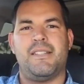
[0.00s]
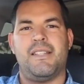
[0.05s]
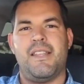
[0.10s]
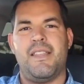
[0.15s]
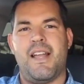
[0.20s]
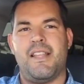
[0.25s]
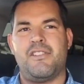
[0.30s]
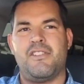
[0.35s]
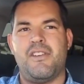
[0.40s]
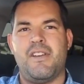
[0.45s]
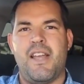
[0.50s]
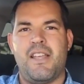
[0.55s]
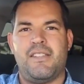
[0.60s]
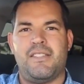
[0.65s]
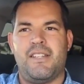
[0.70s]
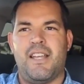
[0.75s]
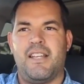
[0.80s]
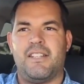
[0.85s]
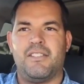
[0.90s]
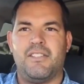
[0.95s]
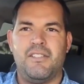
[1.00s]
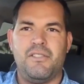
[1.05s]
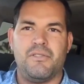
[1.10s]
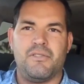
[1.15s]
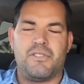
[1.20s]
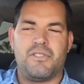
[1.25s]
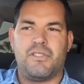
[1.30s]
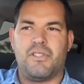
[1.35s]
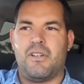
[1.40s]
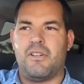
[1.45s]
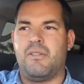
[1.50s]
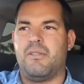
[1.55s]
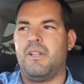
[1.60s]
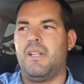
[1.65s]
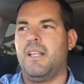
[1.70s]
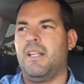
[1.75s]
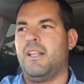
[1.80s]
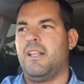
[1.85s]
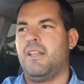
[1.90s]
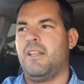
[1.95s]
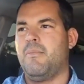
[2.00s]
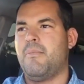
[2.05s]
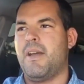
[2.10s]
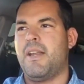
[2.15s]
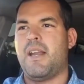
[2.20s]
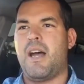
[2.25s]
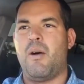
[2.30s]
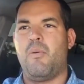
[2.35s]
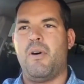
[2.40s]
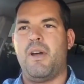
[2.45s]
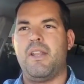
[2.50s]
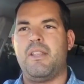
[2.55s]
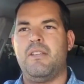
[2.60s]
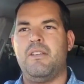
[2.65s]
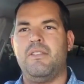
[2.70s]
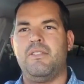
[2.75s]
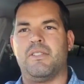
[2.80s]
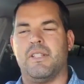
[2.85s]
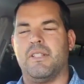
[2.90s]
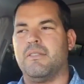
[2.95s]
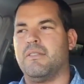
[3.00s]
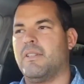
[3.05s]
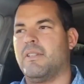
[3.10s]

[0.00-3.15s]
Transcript: and that's your nest egg too, so you might not want to use it.